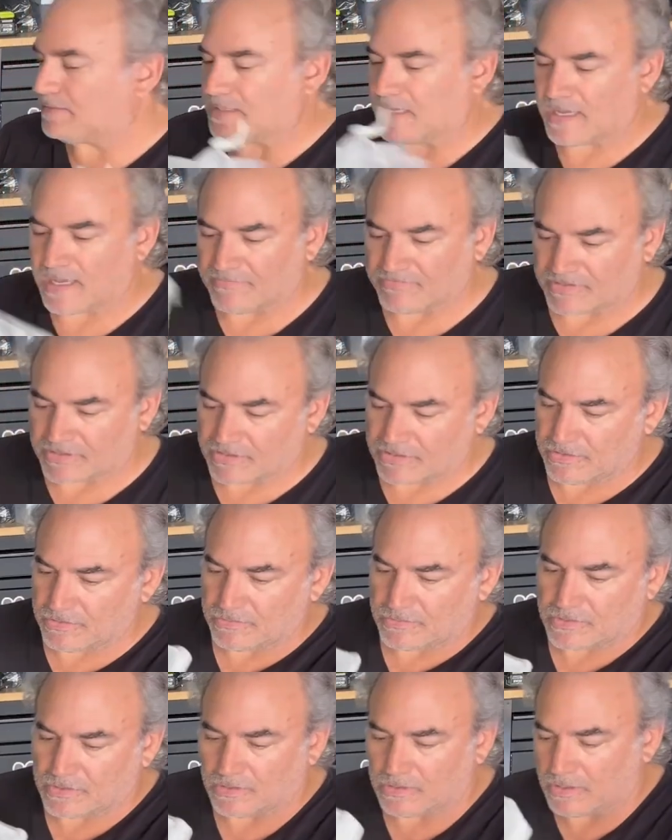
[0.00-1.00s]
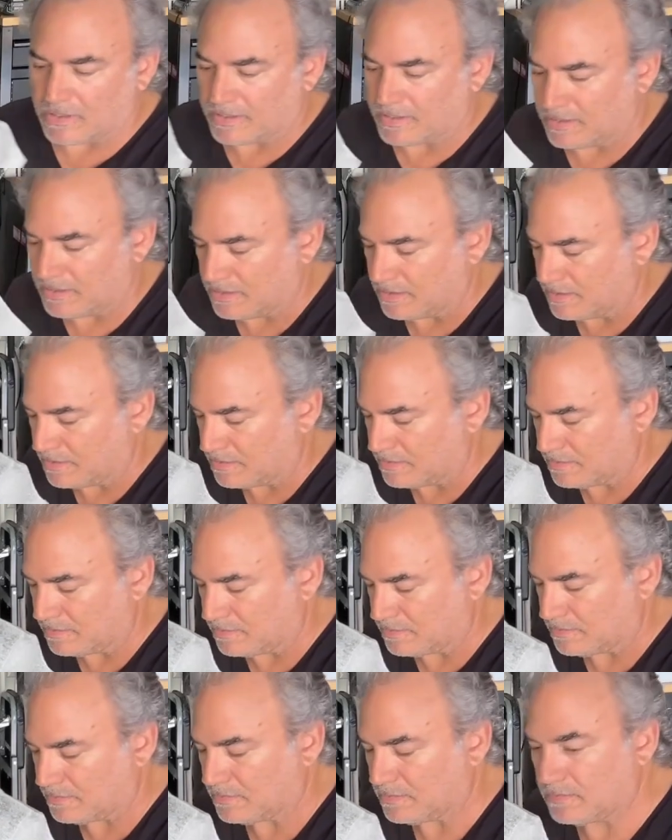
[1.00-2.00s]
have a cue card here
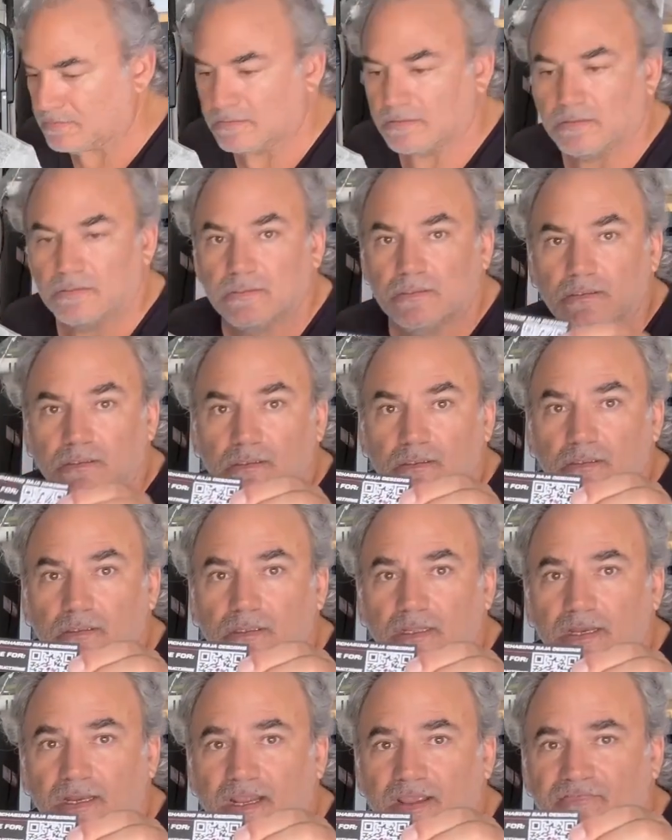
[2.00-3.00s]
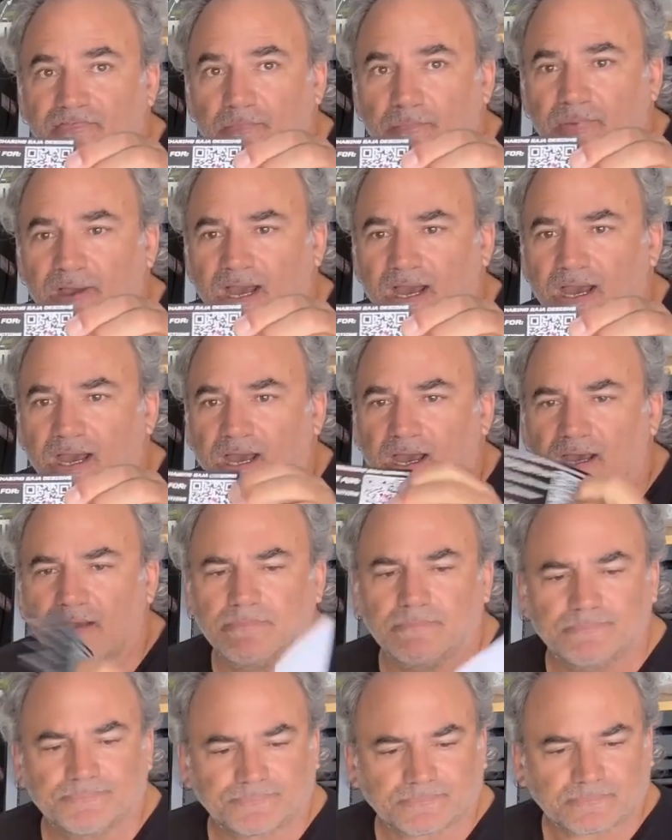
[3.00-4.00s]
that you get from Baja,
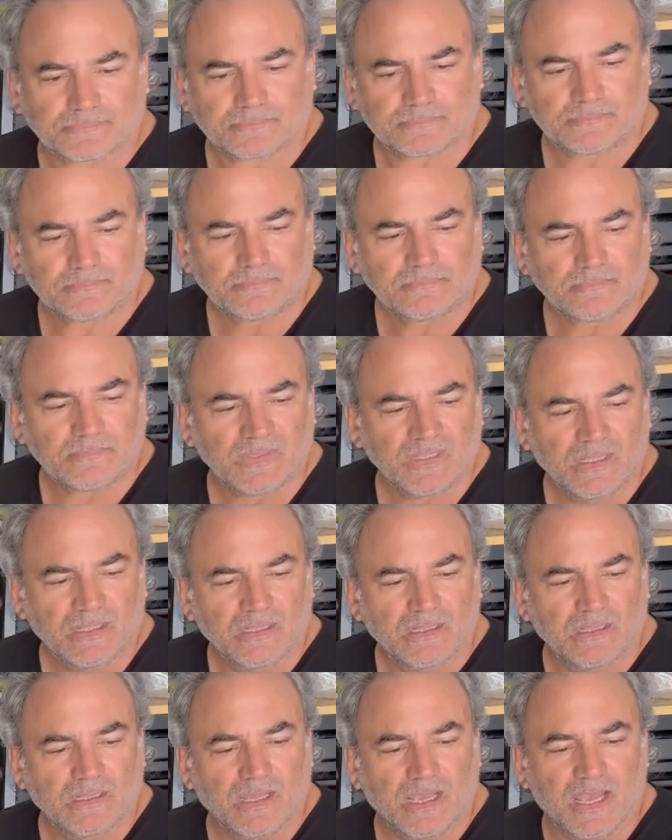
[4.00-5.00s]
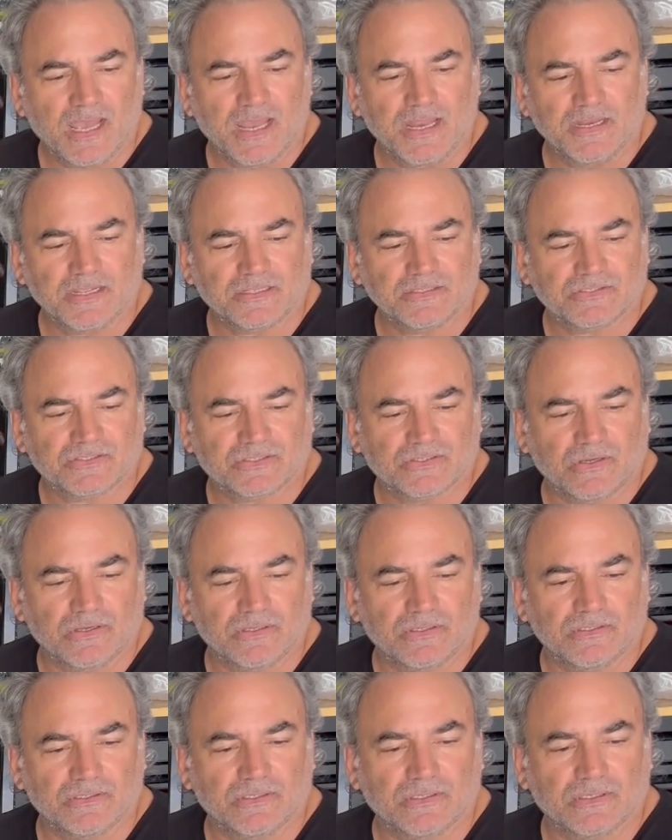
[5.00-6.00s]
and you can
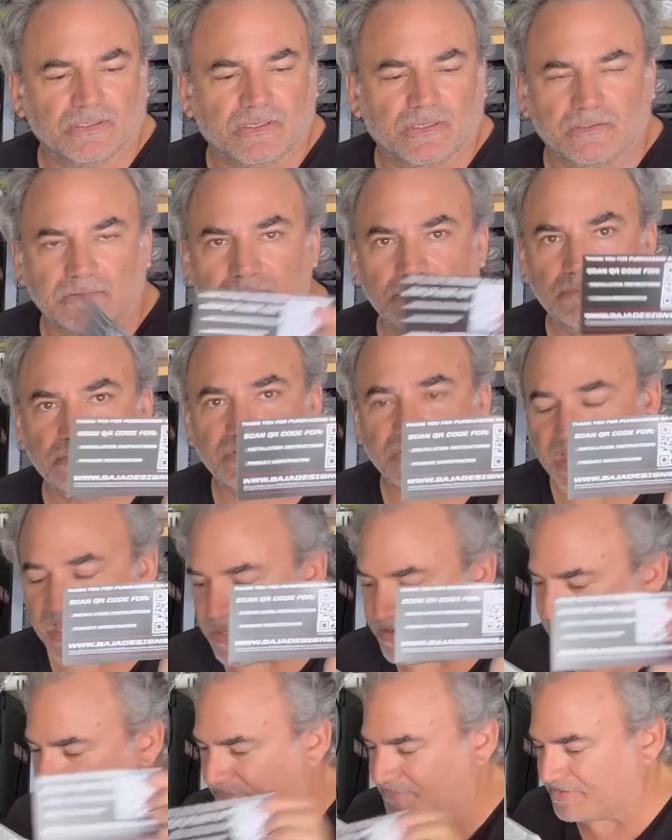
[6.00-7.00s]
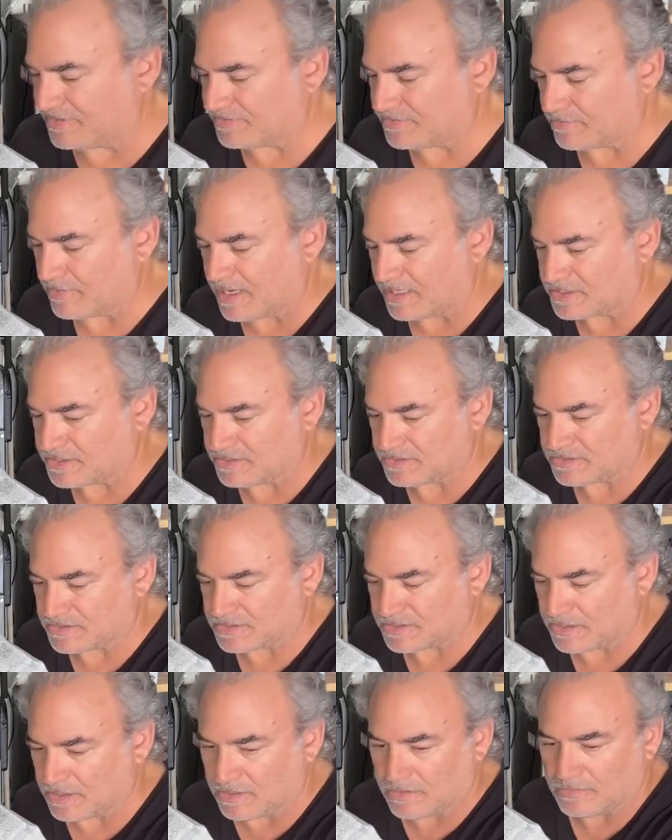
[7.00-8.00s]
scan that for the directions.
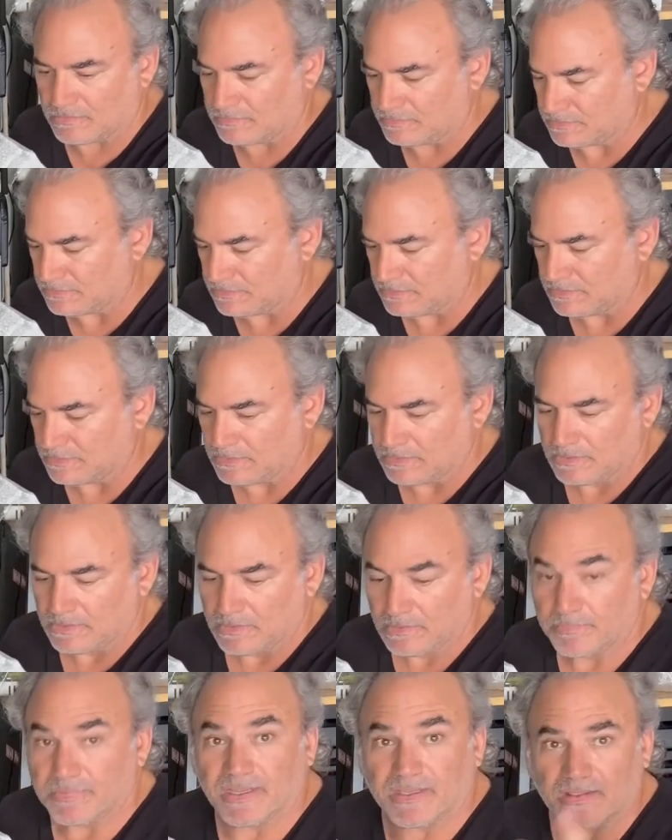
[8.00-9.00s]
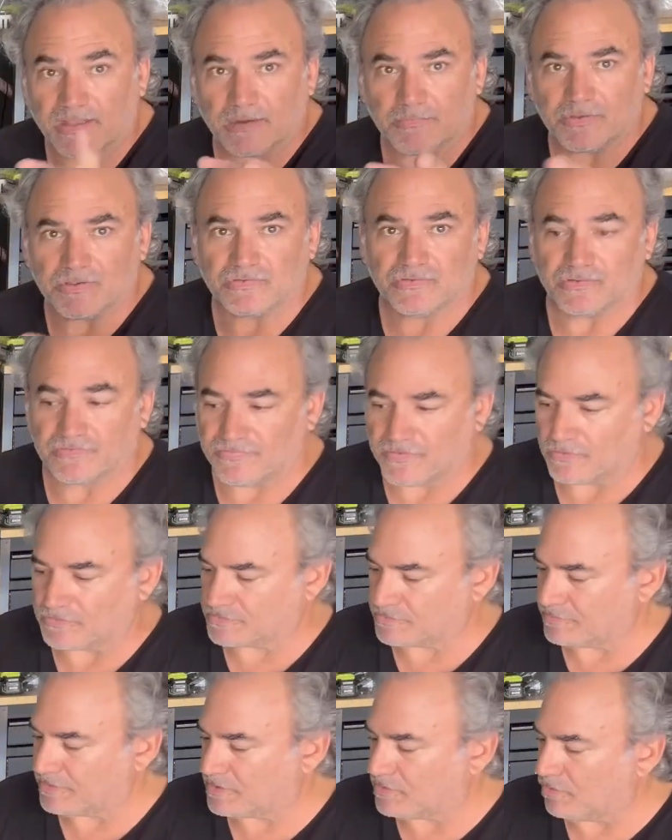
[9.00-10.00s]
So, being that I'm using the phone
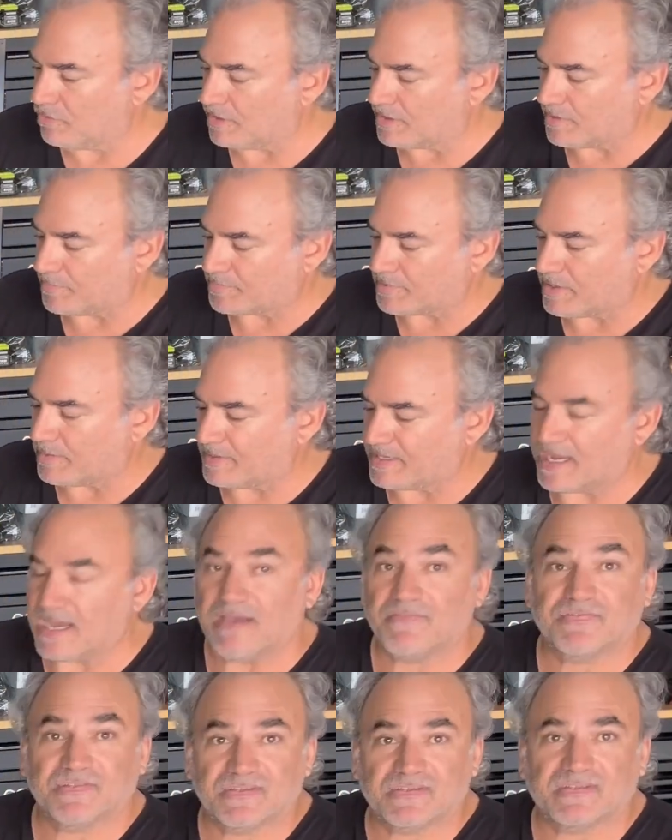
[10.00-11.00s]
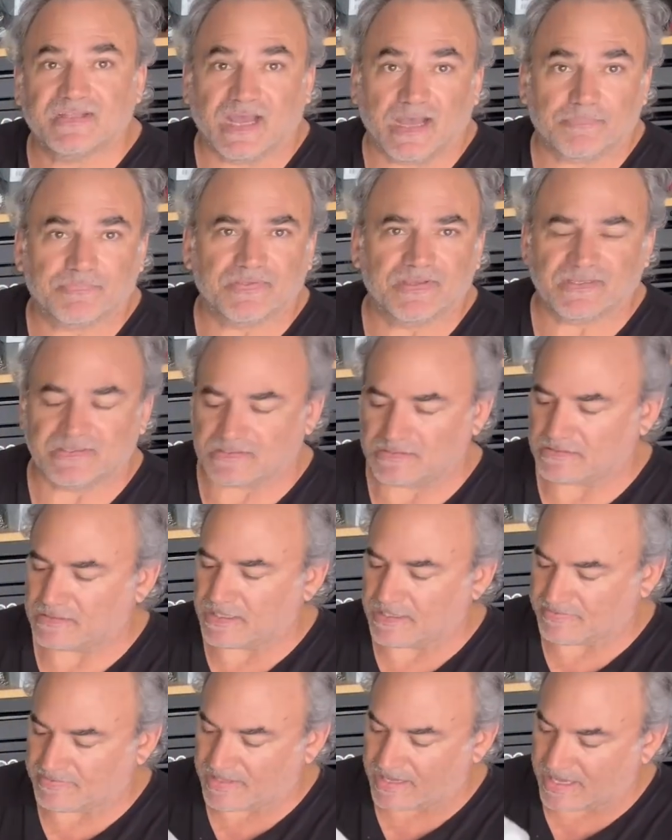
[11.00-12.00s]
to record, I'll probably have to stop this and
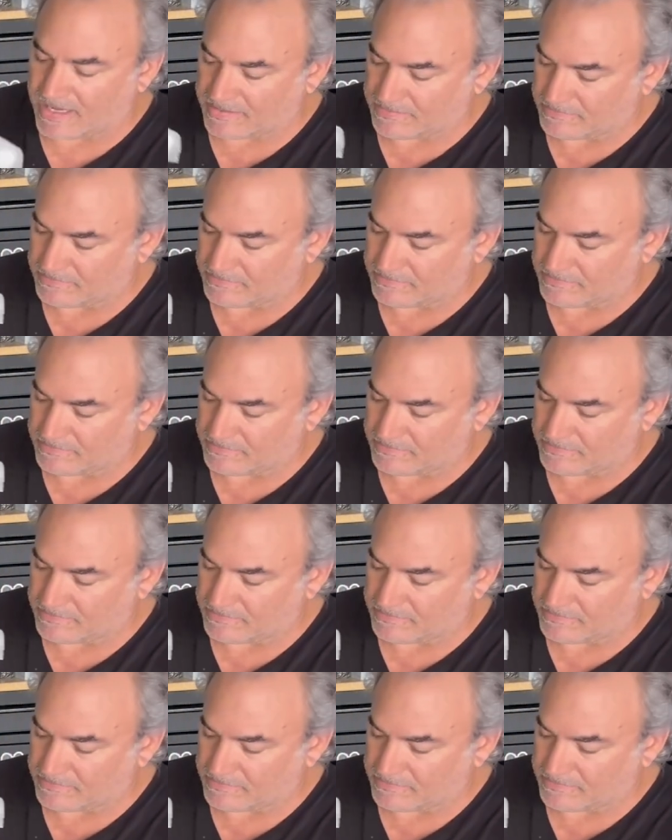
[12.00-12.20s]
get that,